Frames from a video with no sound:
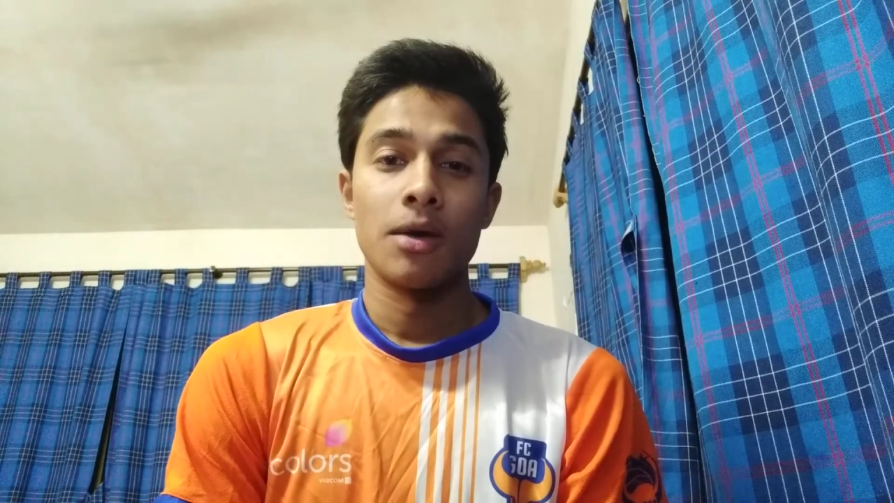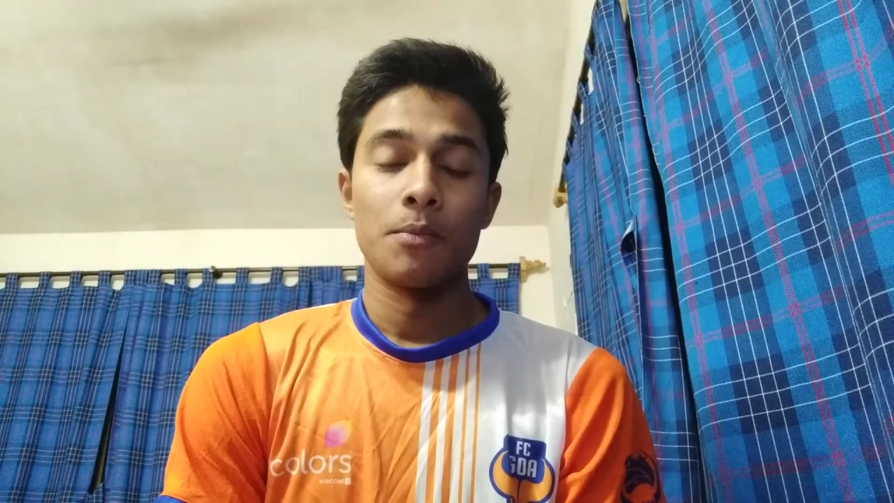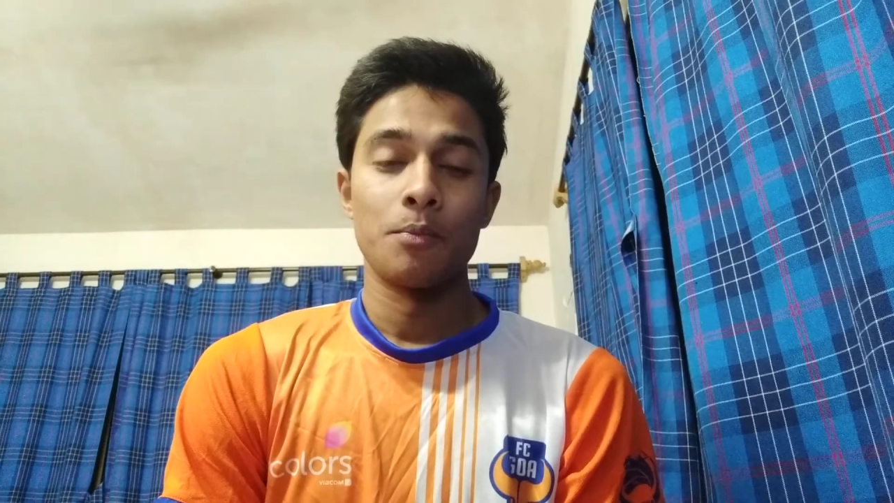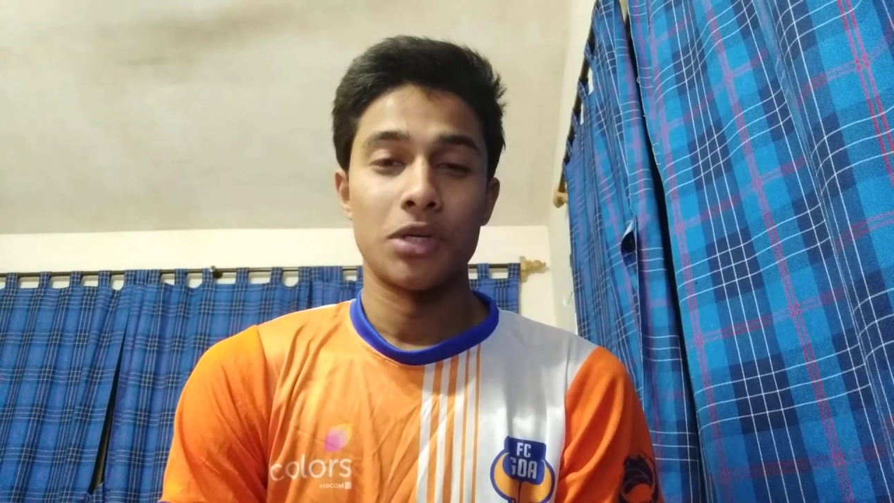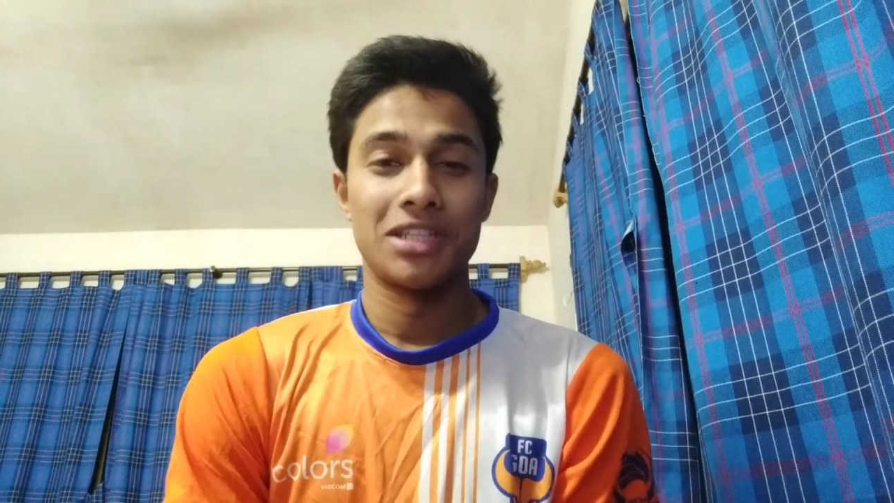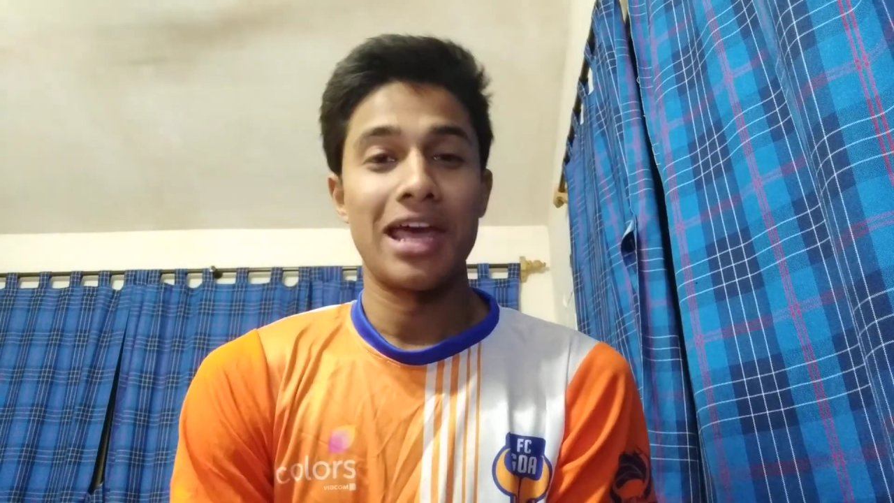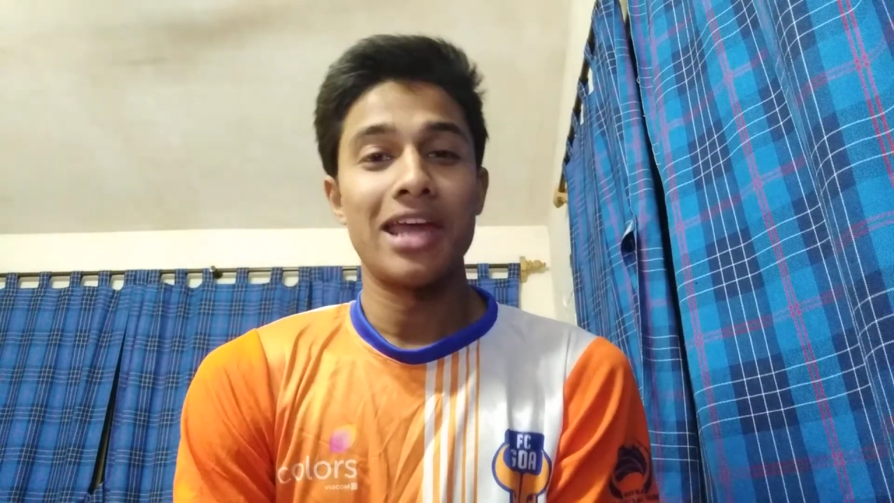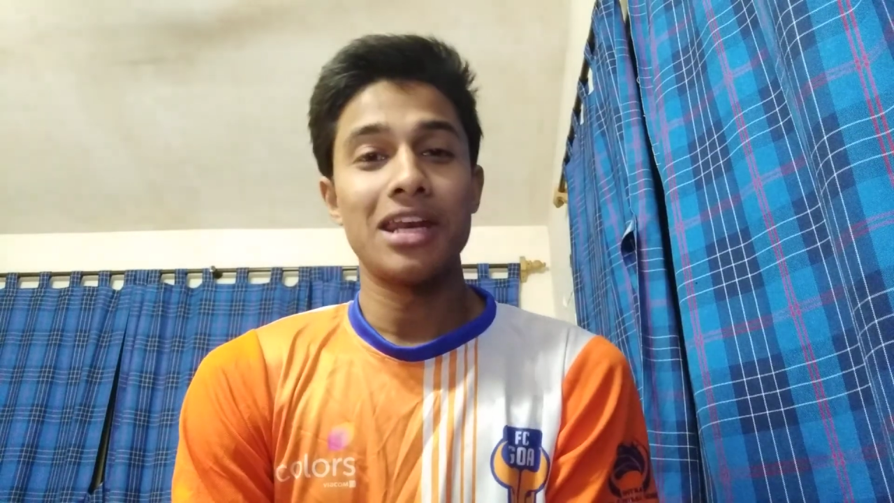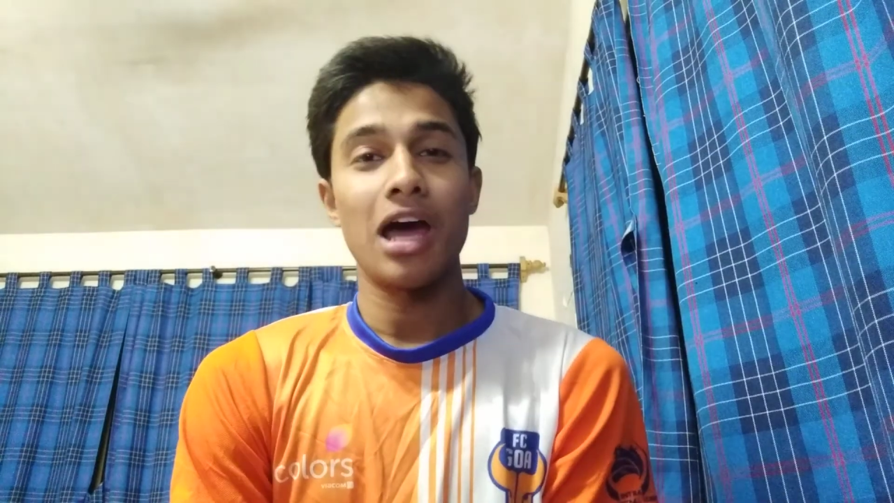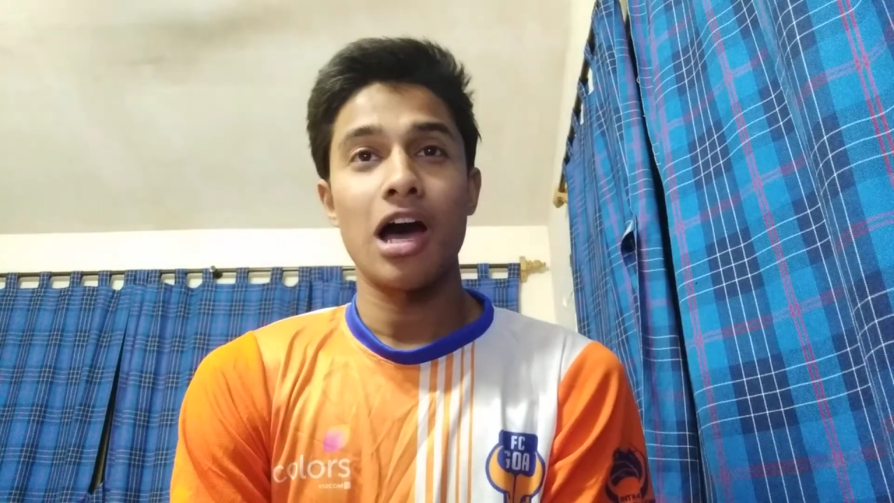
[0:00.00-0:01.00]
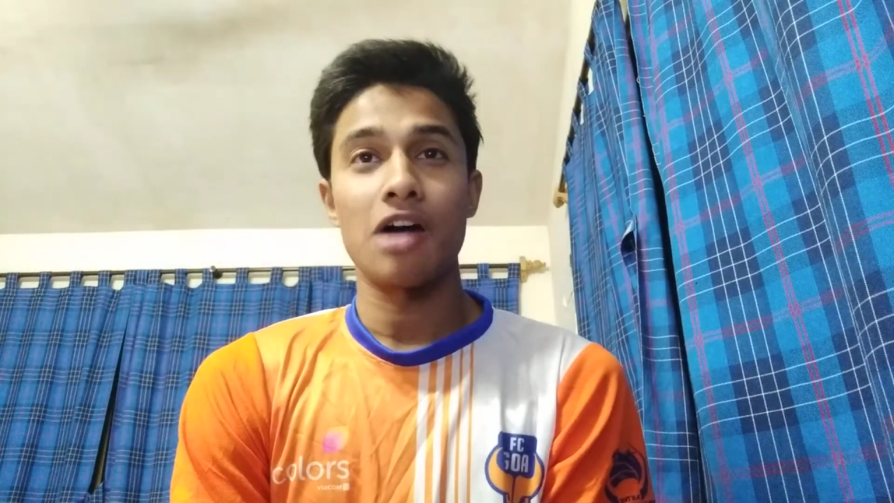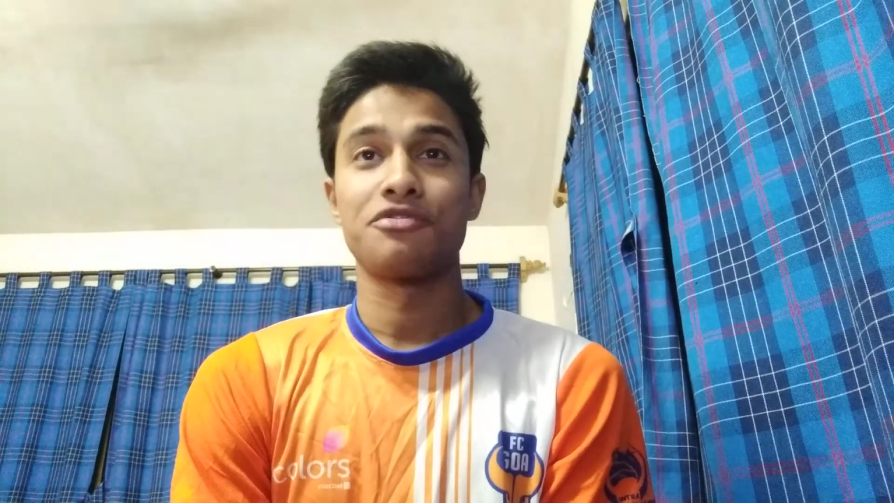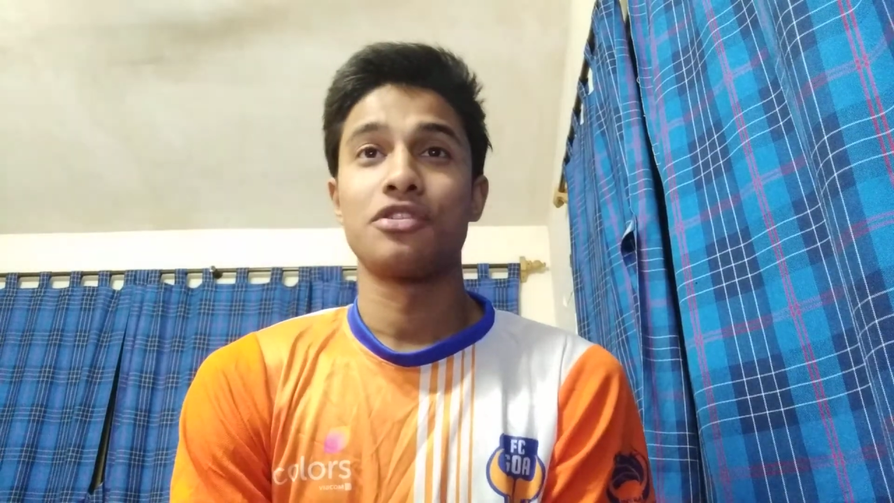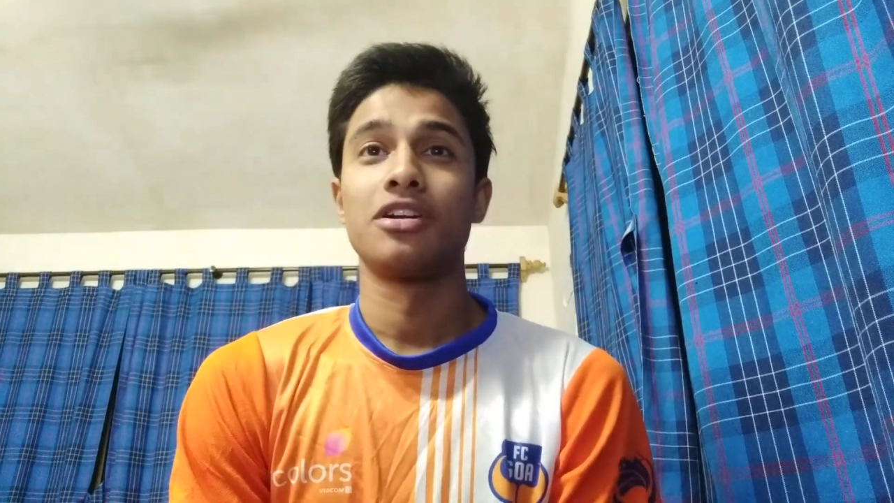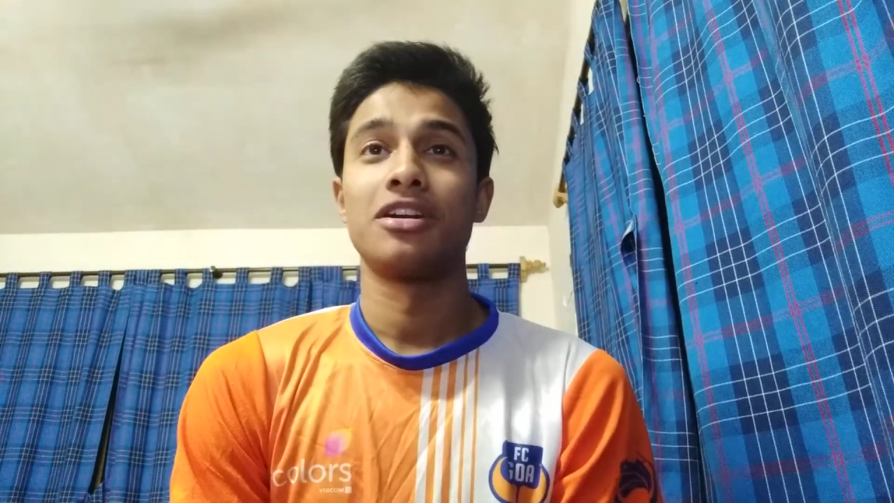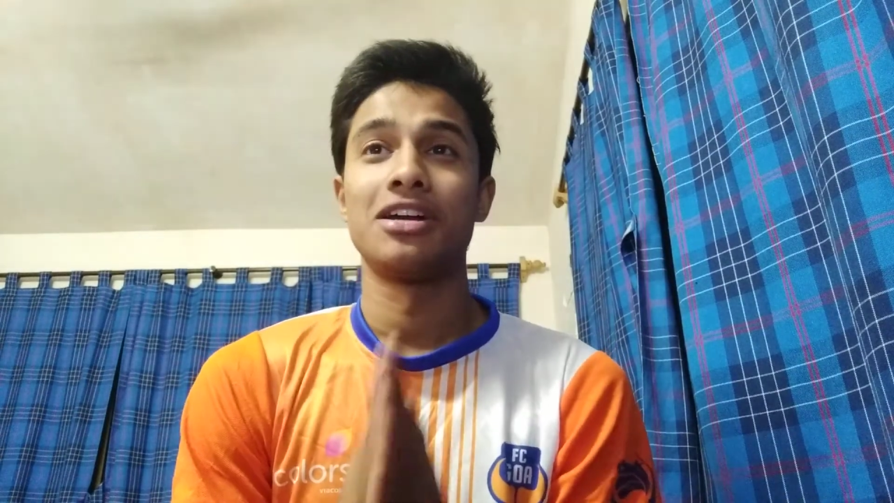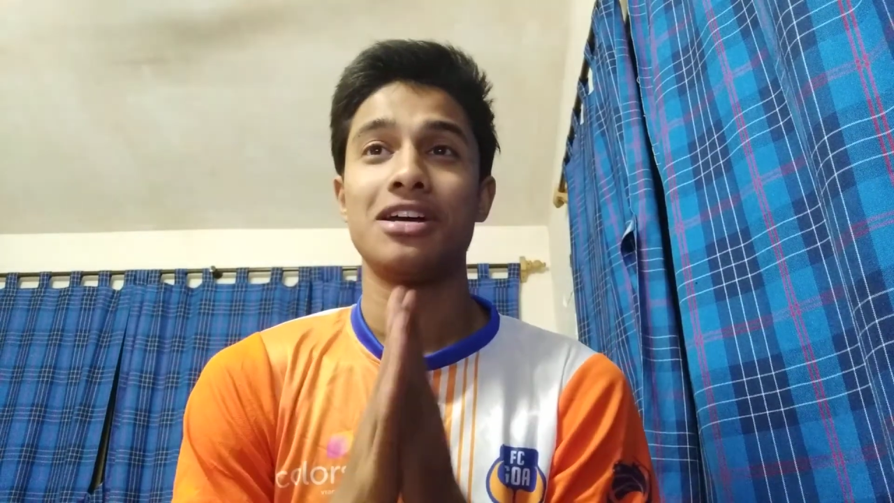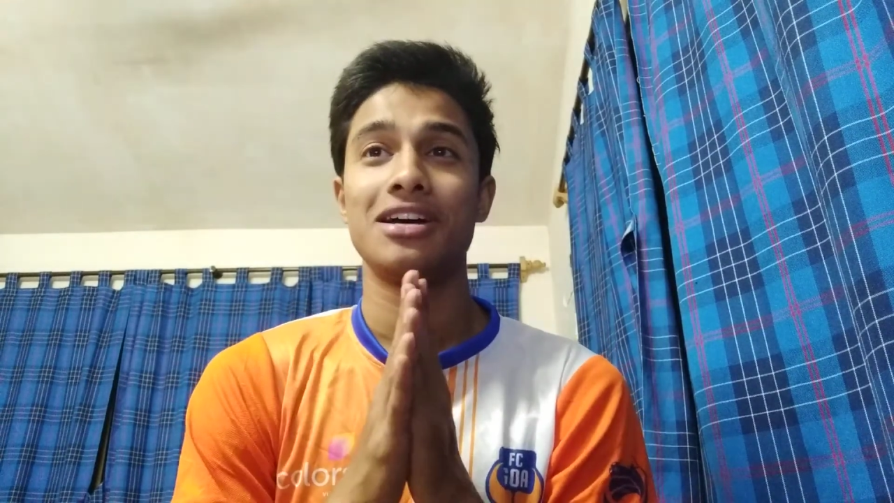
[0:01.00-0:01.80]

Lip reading: But then after